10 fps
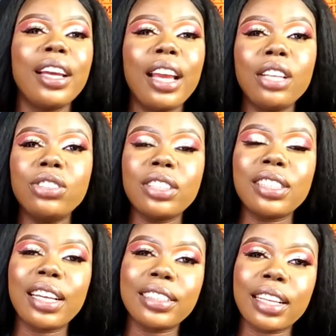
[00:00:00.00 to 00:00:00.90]
It's just
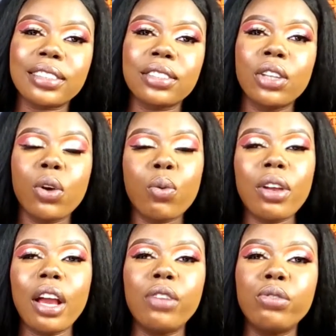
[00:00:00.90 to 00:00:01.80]
like that. When
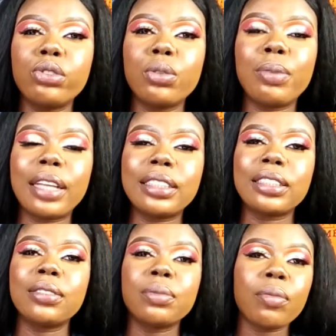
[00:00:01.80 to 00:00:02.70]
you're on YouTube like this,